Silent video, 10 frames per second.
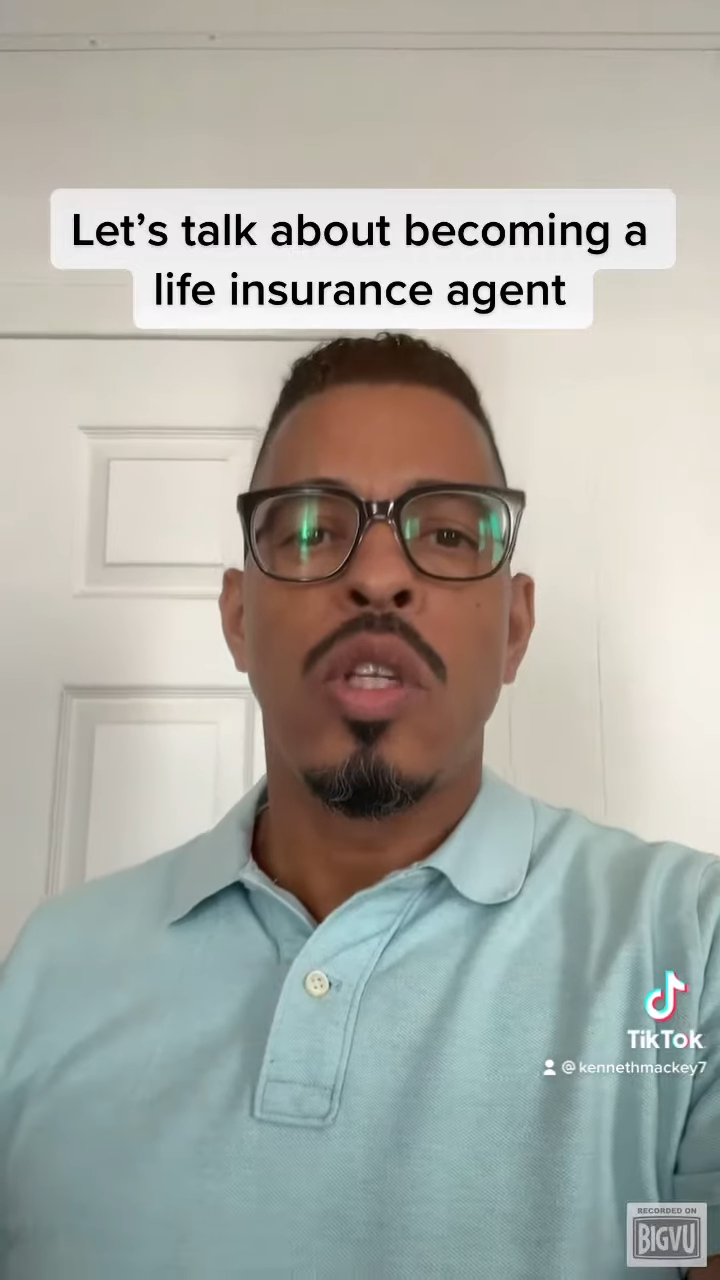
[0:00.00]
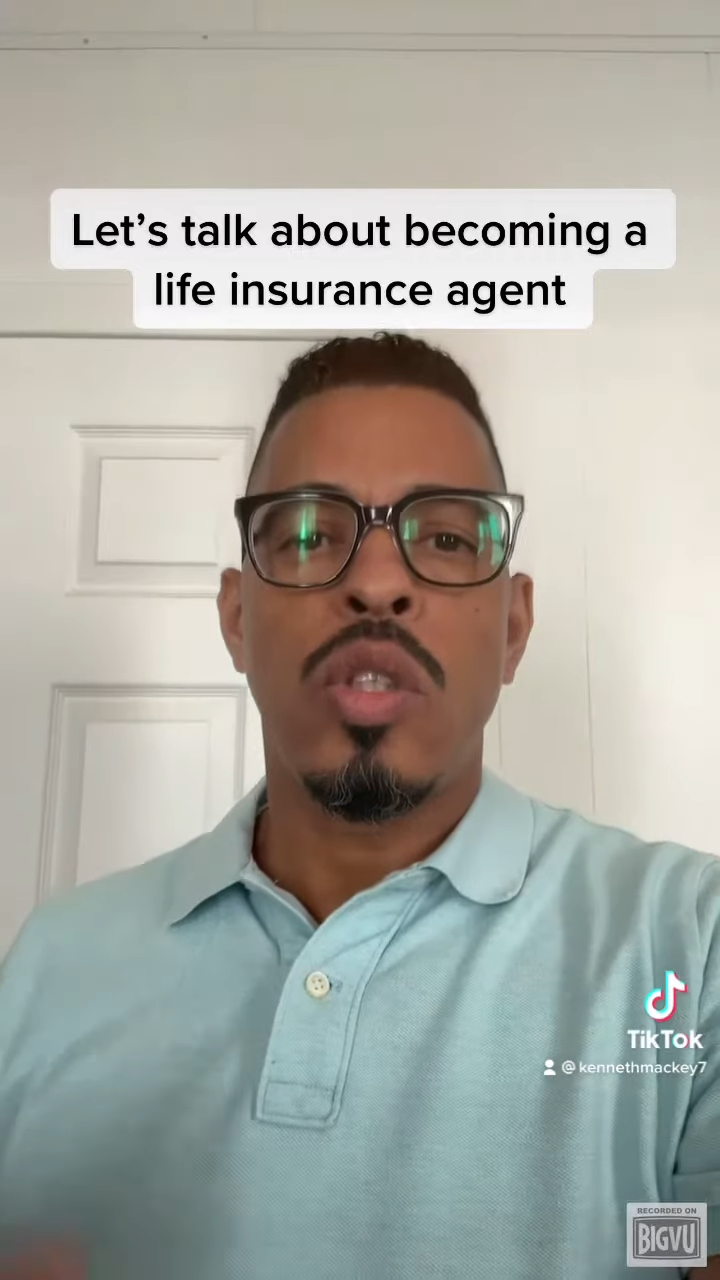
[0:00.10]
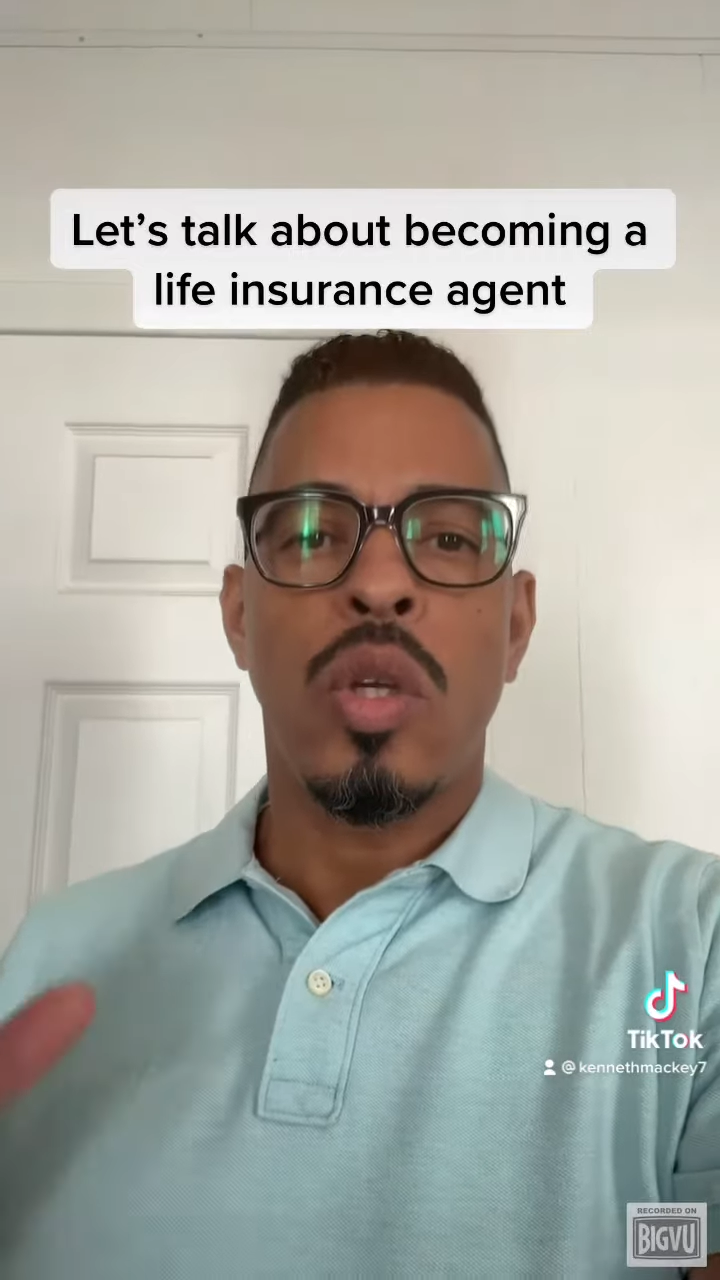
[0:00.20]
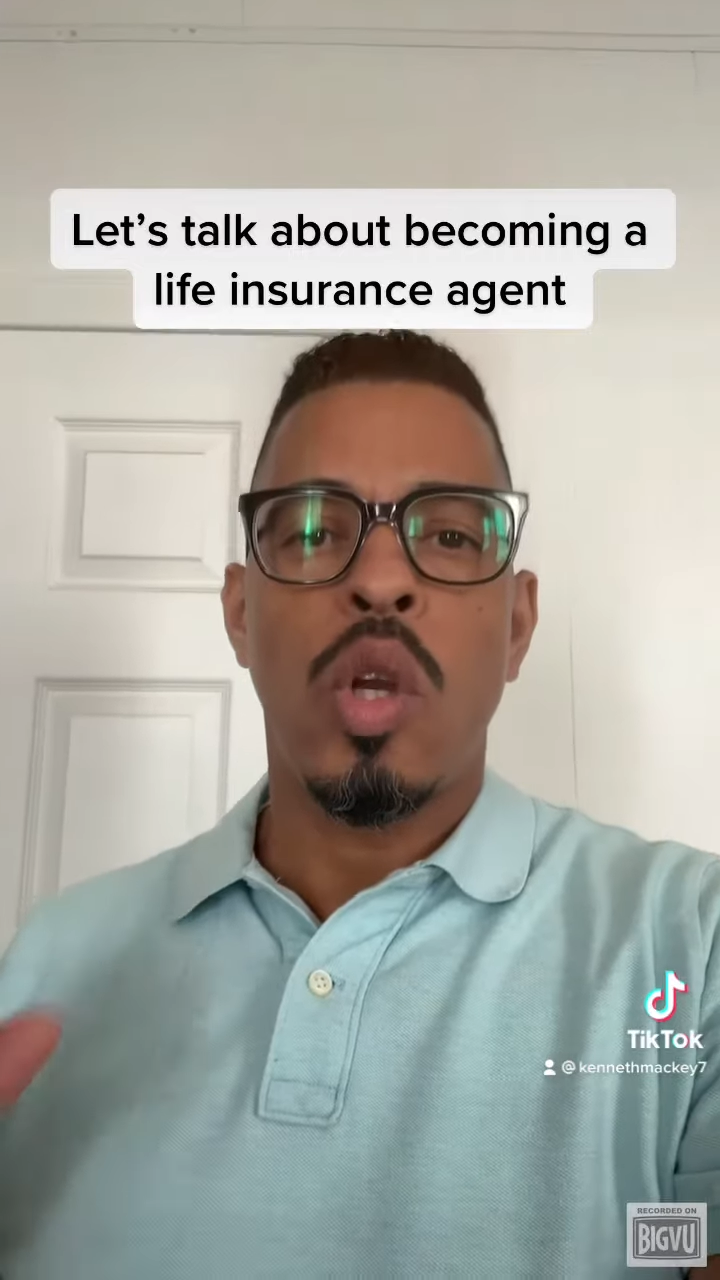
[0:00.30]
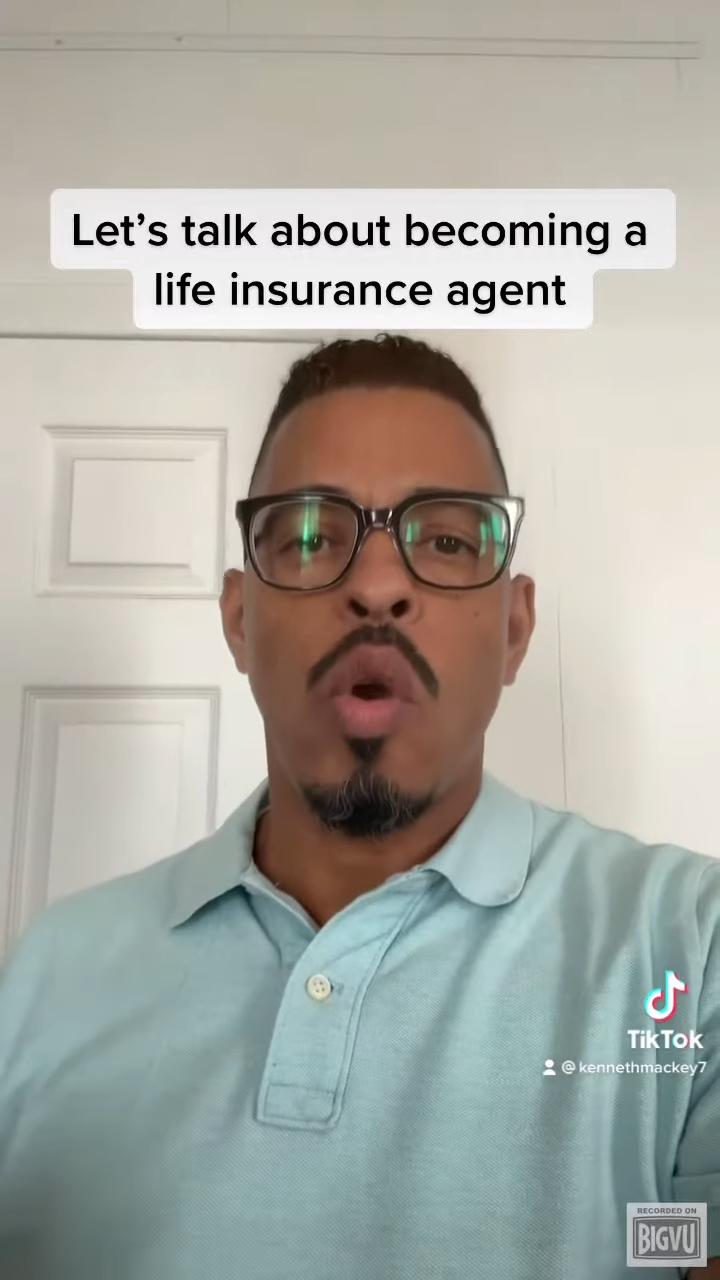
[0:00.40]

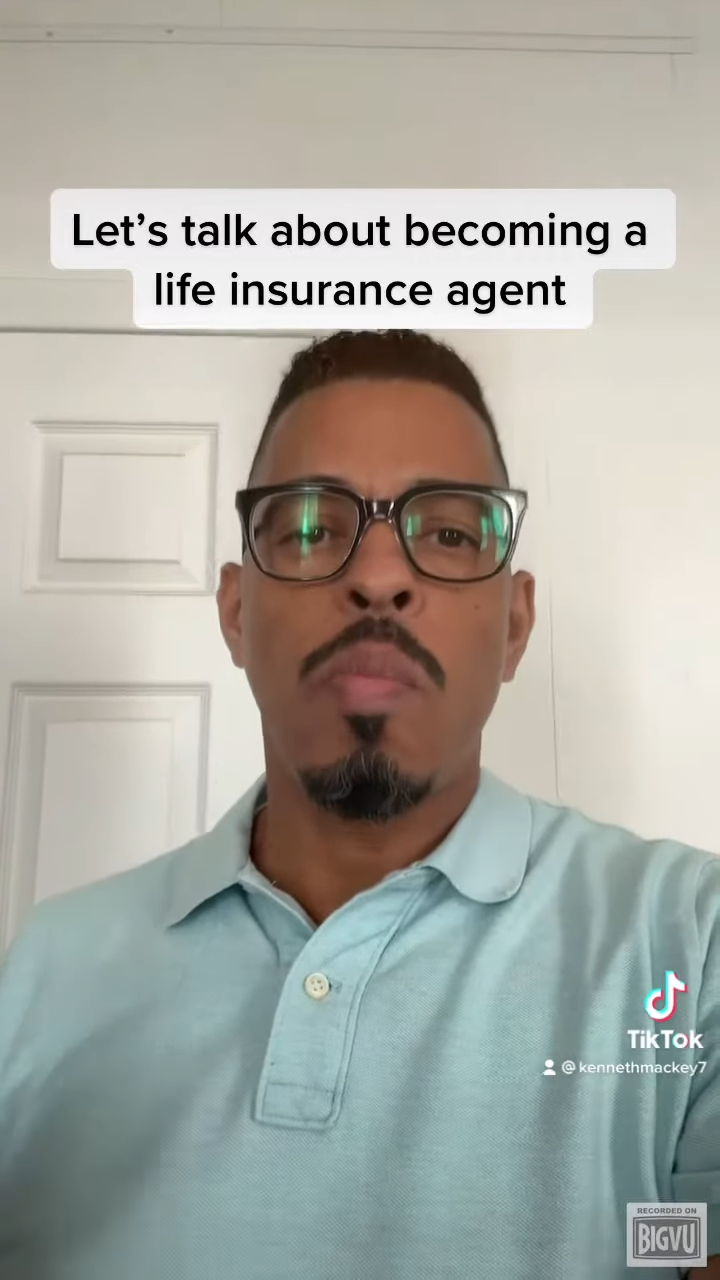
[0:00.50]
To learn